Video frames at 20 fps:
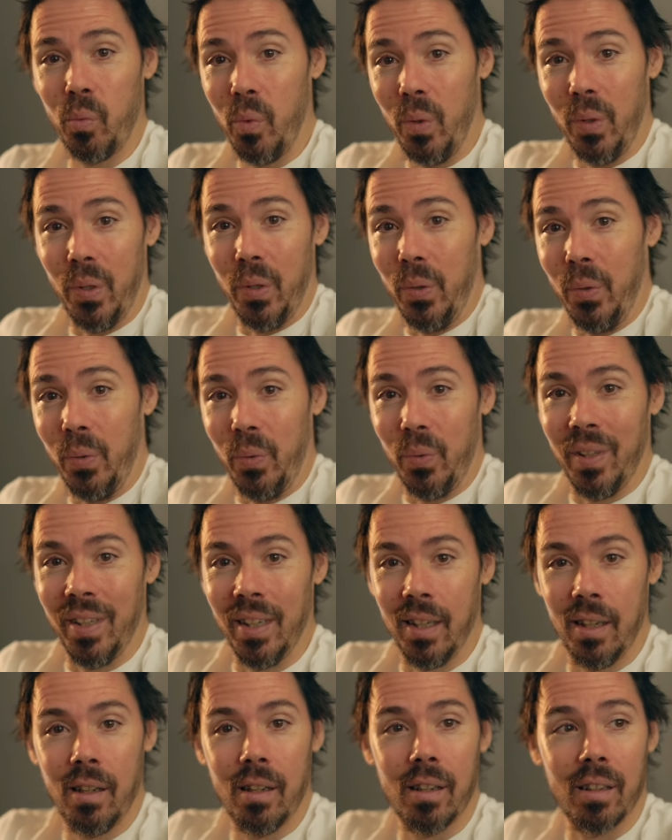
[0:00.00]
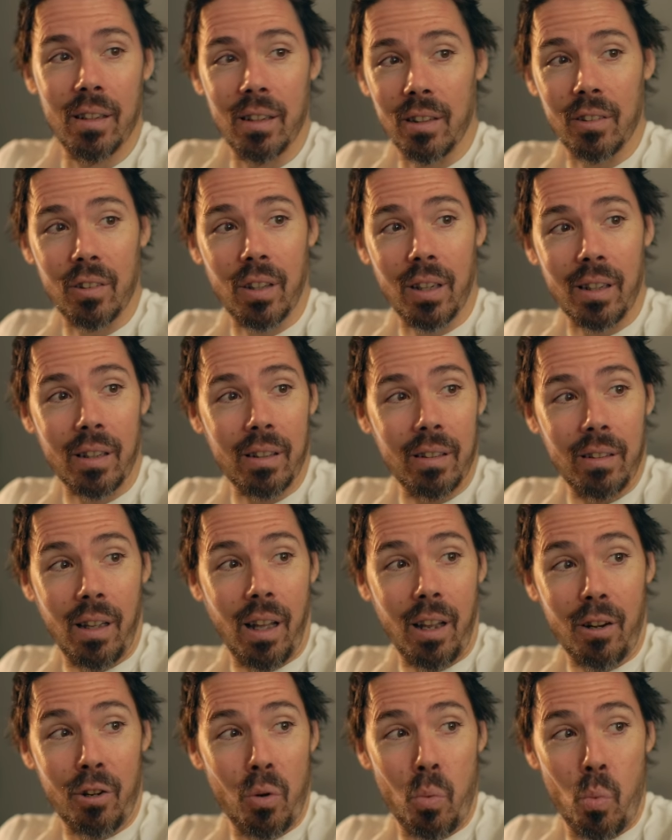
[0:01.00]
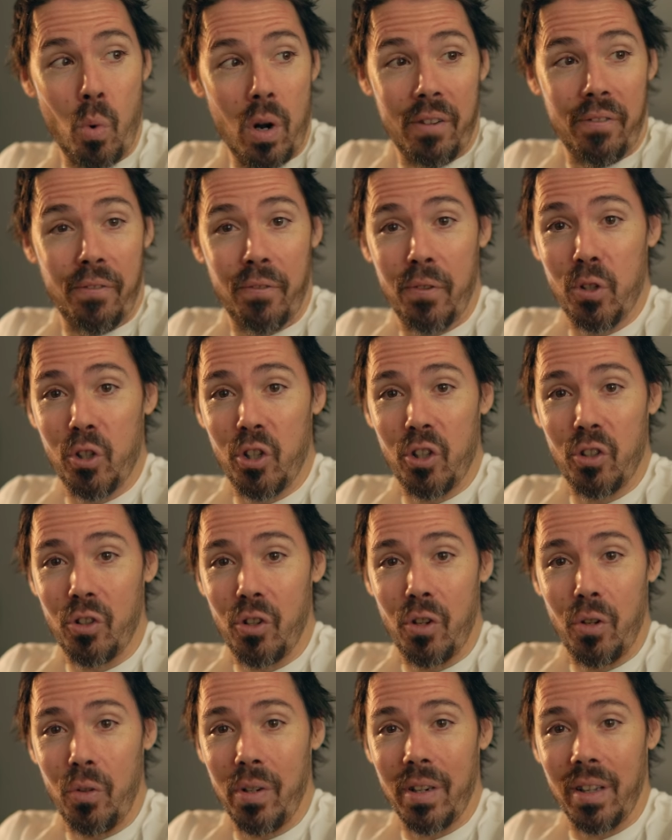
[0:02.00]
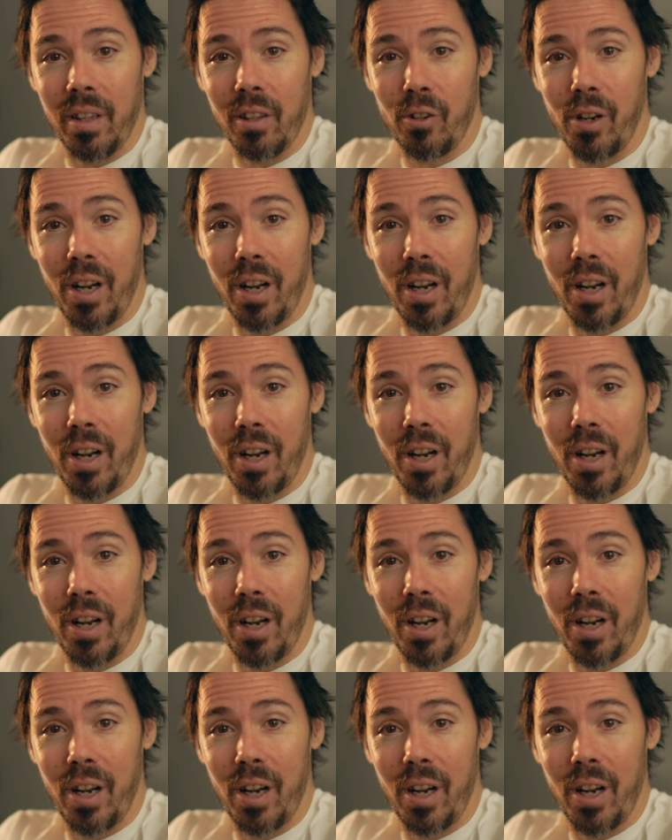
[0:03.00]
Woohoo. It's like, I don't know what Fuji's doing.